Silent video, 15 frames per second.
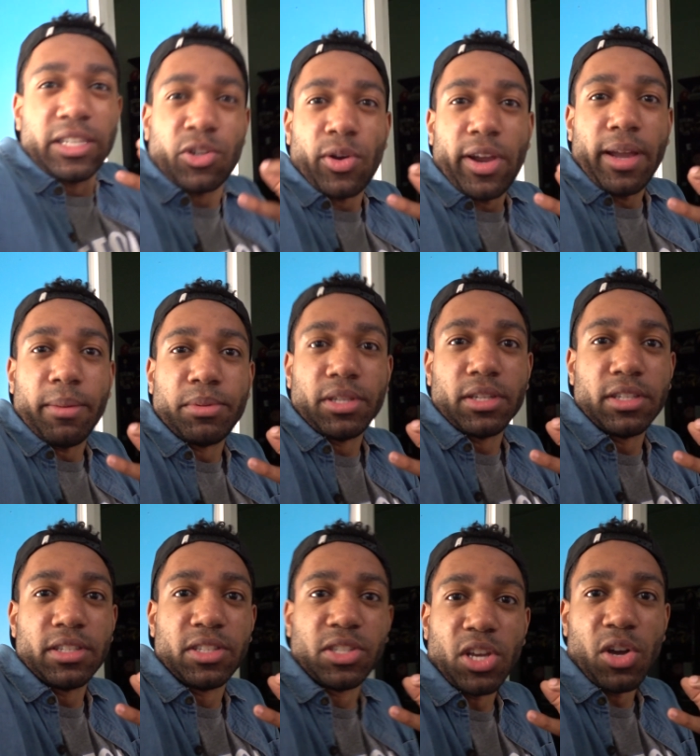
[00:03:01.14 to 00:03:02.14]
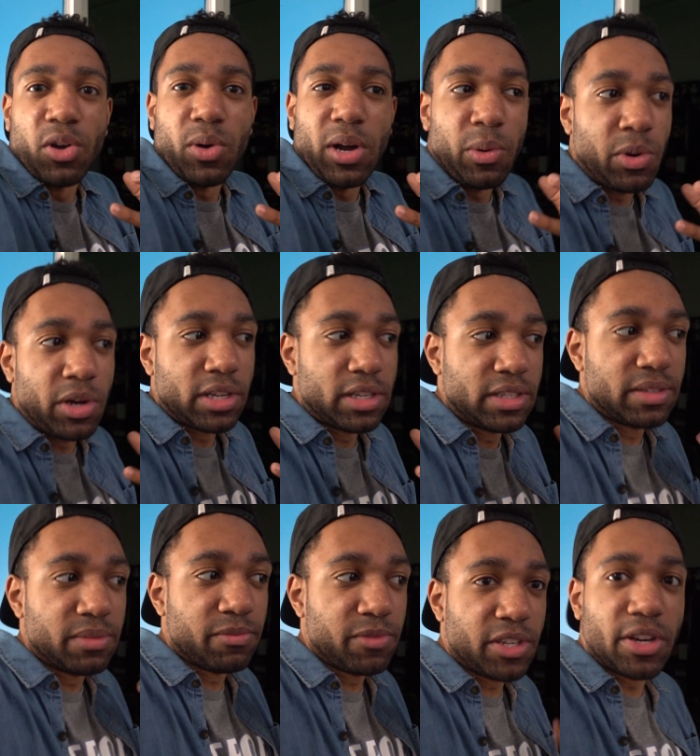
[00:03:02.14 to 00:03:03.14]
cramped. So I want
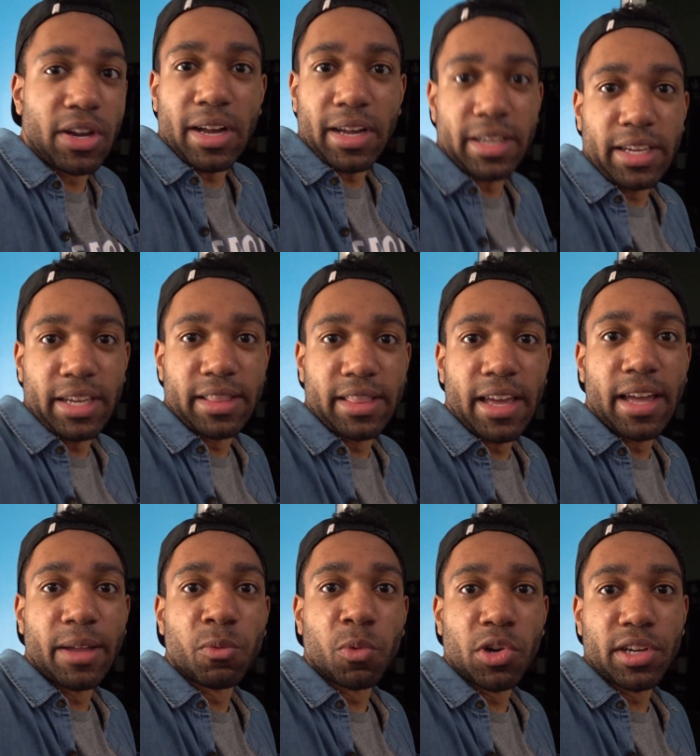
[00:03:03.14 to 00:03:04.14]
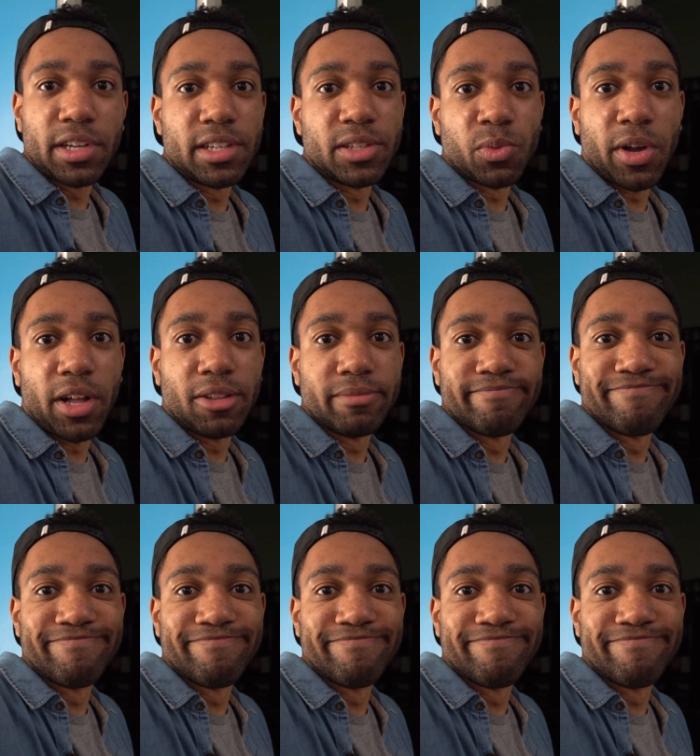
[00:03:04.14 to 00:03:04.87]
to figure out how to get that working as well.